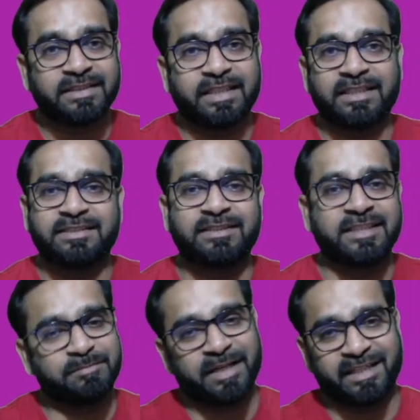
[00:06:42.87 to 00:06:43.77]
that is the
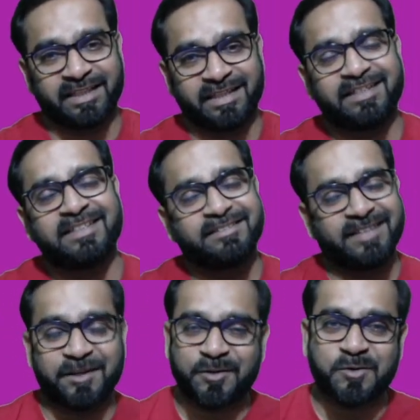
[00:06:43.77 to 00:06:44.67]
Himalaya.
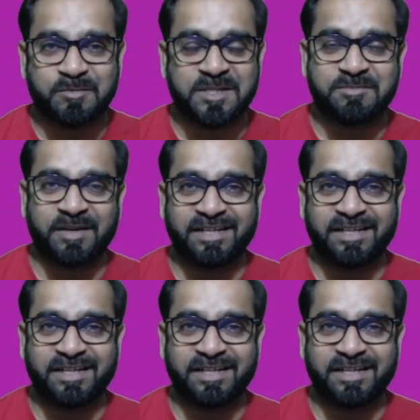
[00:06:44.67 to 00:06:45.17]
Thank you very much, my